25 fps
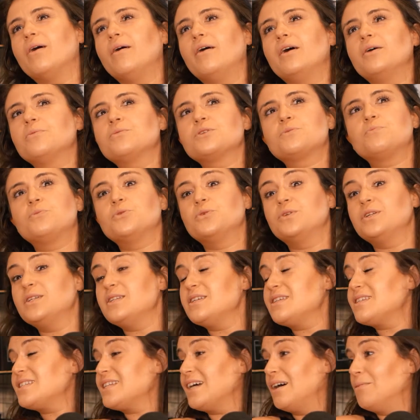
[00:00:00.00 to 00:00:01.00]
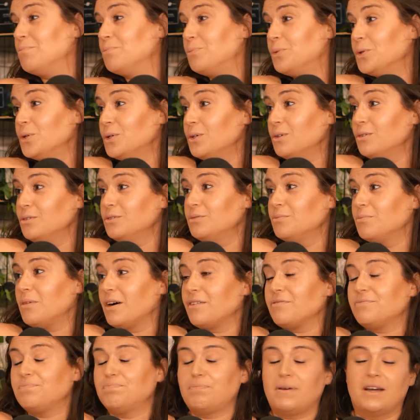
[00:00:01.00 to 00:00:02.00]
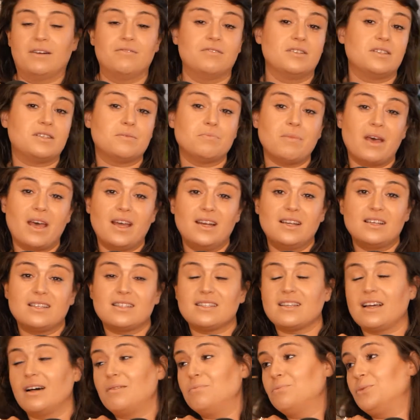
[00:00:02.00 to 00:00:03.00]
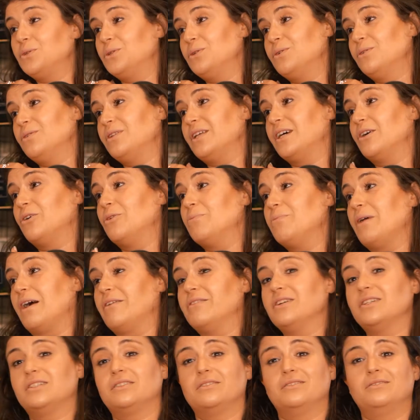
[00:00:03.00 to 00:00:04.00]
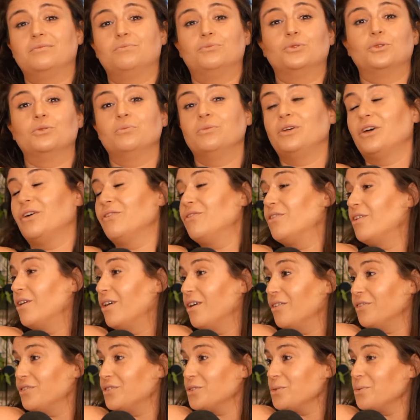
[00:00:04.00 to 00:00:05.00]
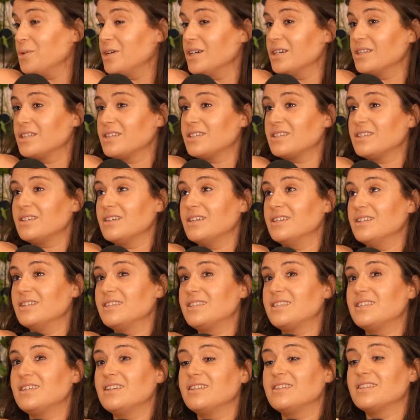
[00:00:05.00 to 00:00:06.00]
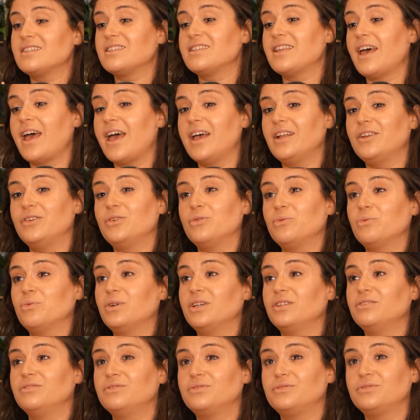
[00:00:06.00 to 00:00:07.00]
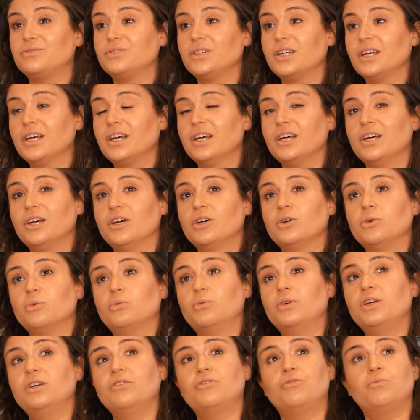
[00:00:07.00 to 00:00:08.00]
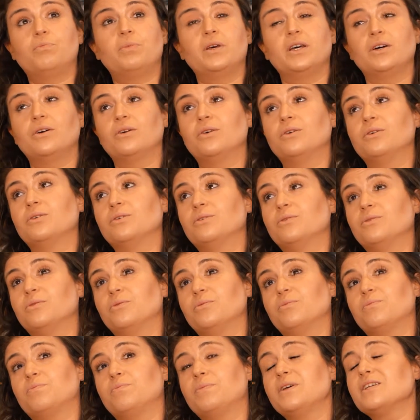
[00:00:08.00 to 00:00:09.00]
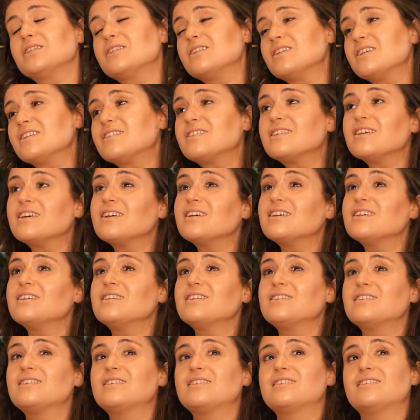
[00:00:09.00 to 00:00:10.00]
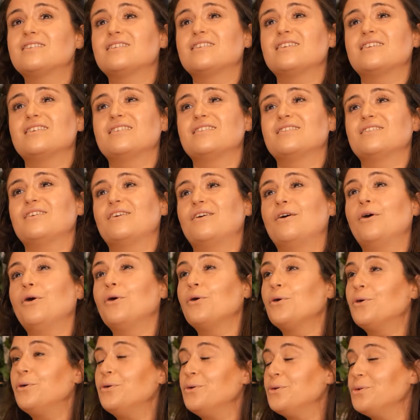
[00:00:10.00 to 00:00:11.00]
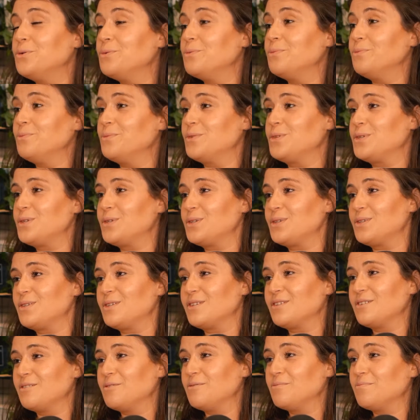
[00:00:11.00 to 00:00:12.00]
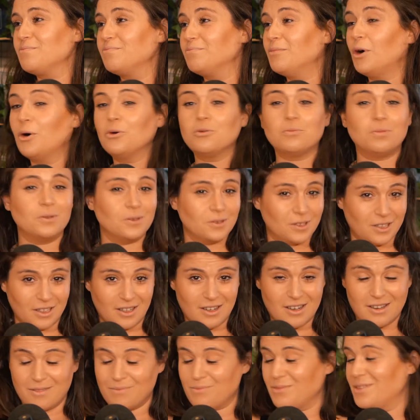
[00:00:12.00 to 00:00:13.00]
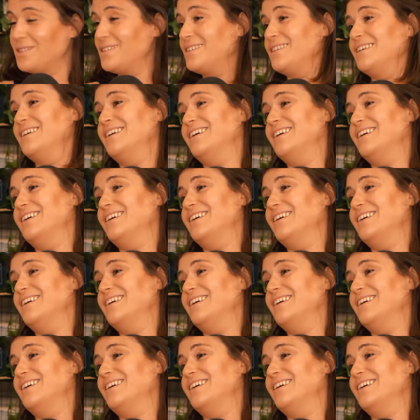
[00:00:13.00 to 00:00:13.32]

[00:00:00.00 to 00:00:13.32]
I was born in Istanbul. My parents met in Istanbul. They got married and brought me over afterwards. And since then, we've built businesses, homes, multiple times